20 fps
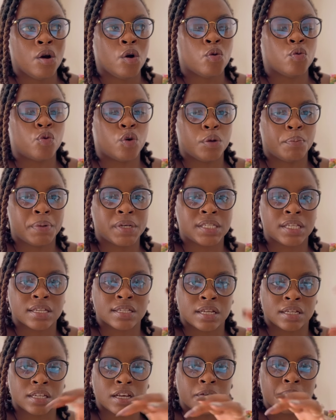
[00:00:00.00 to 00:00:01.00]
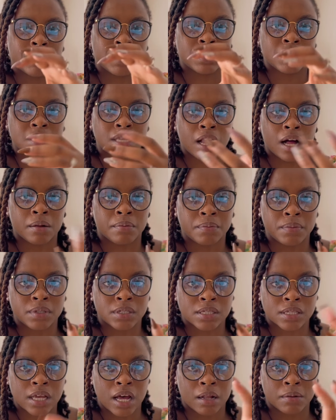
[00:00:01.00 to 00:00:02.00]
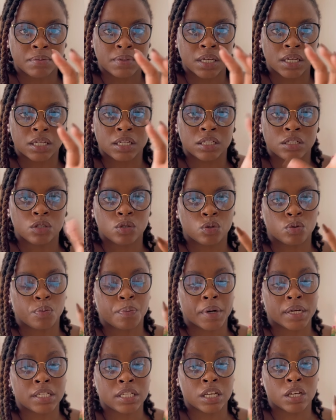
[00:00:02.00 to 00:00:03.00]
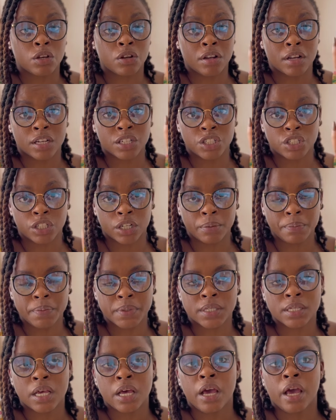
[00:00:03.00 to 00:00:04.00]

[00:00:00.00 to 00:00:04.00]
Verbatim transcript: wood pieces that have been sculpted into particular shapes